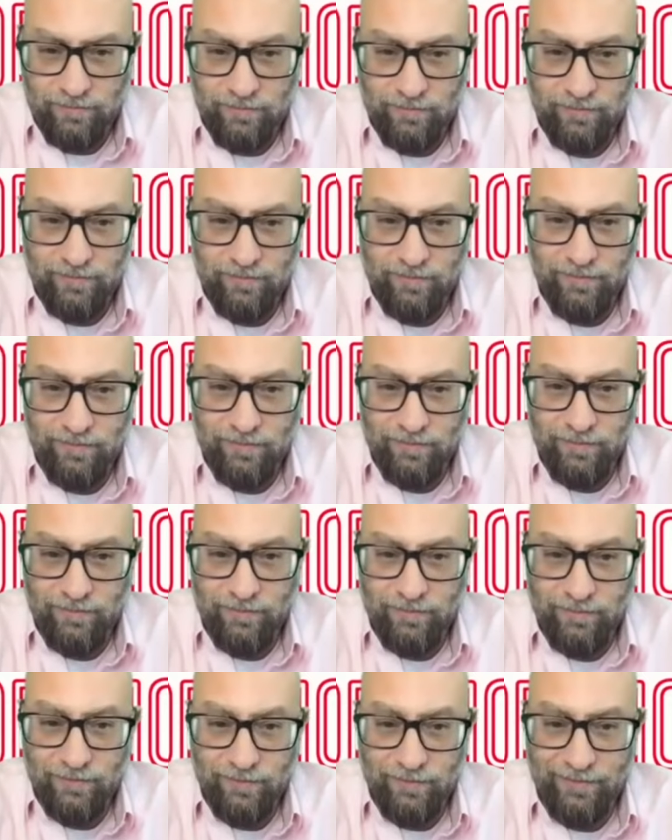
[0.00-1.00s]

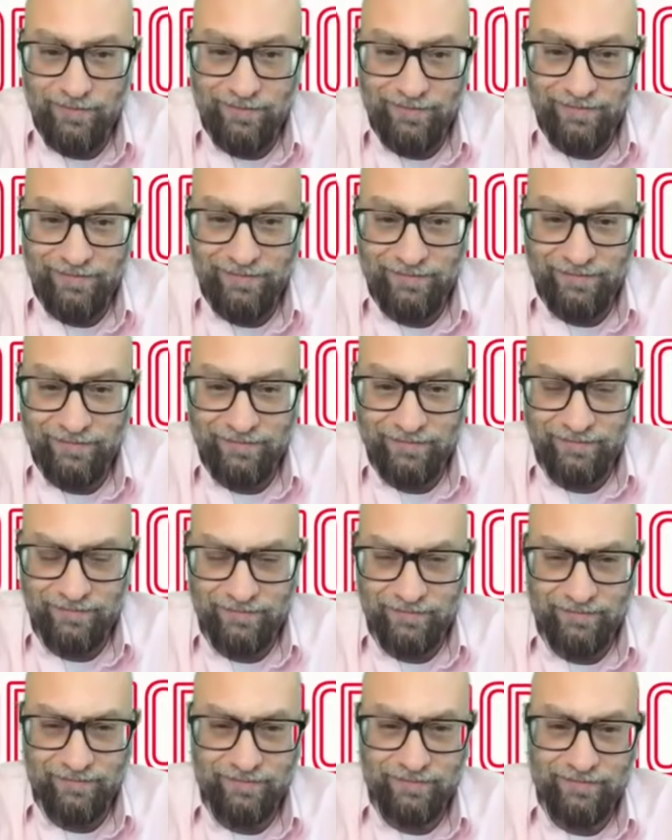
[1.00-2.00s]

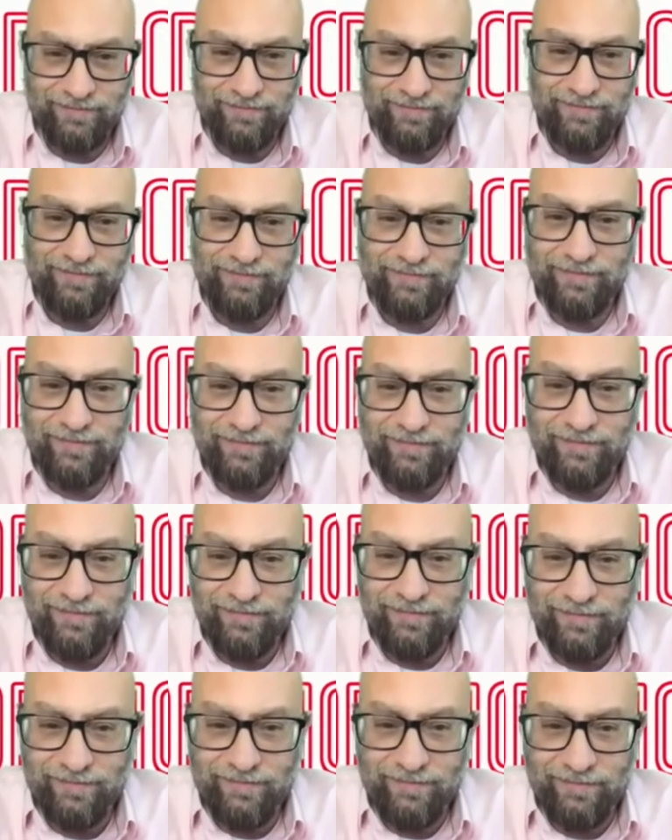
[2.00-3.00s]

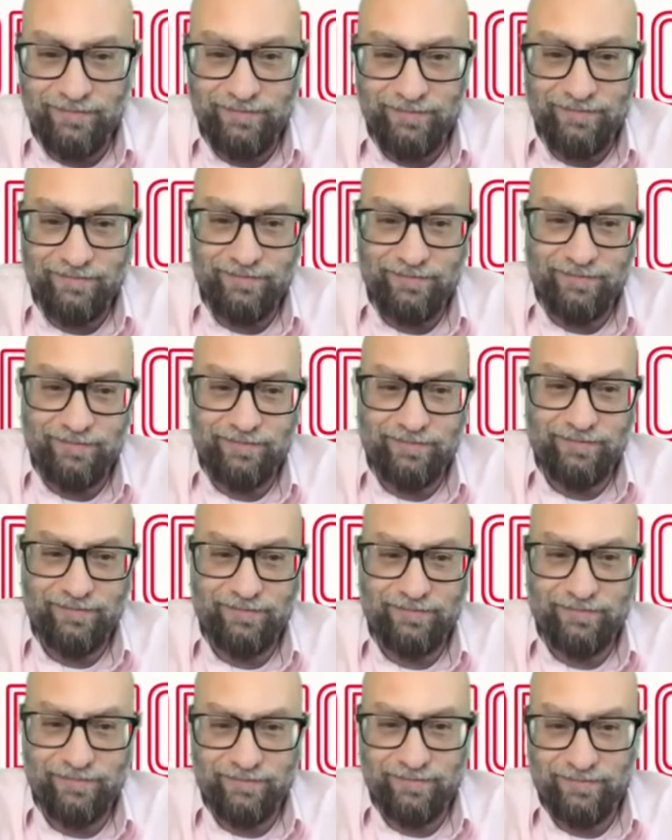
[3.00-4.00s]

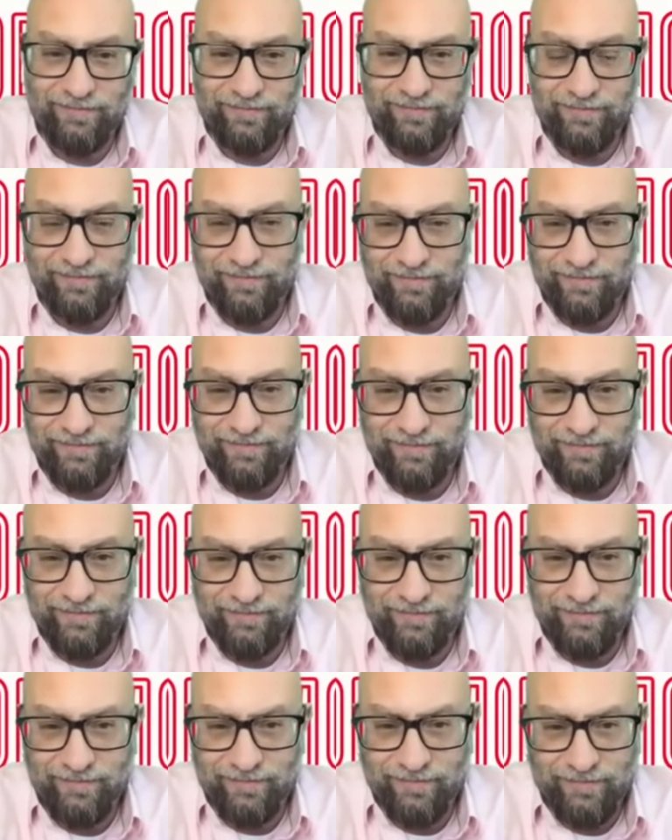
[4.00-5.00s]

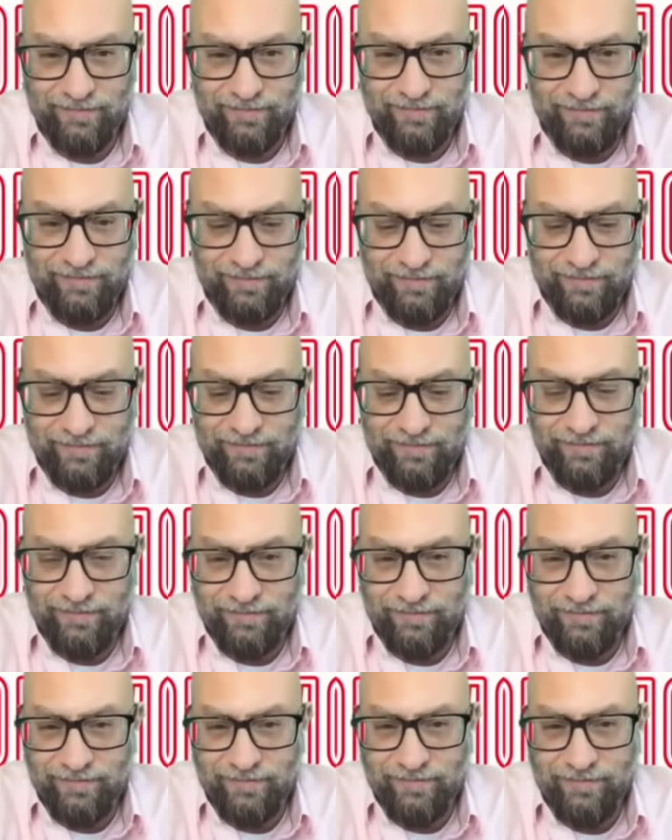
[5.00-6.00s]

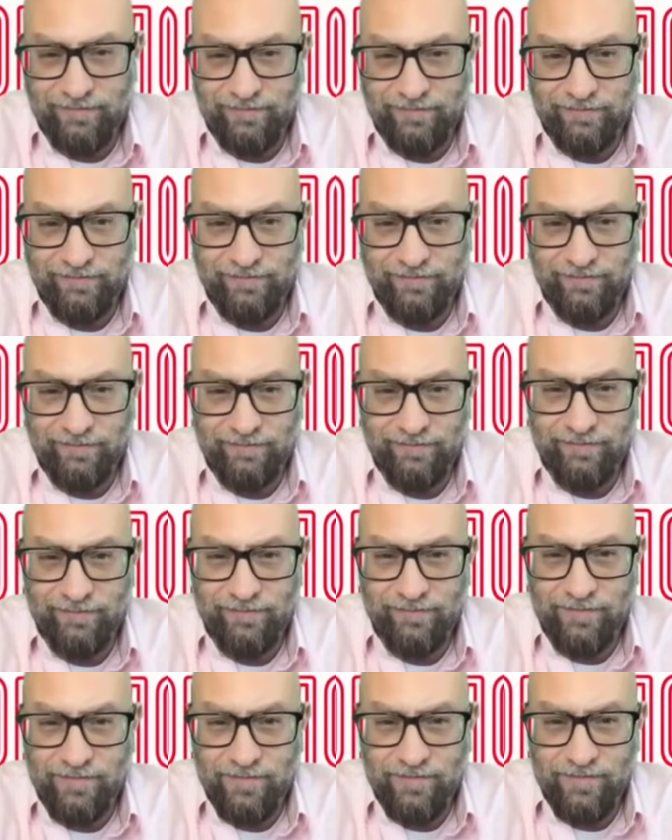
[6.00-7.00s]

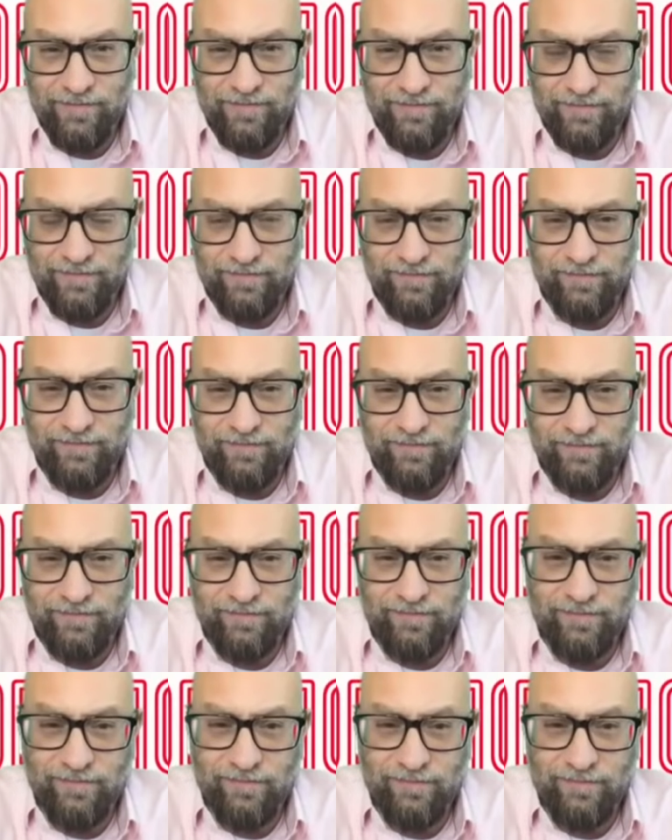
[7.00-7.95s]
This person isn't speaking.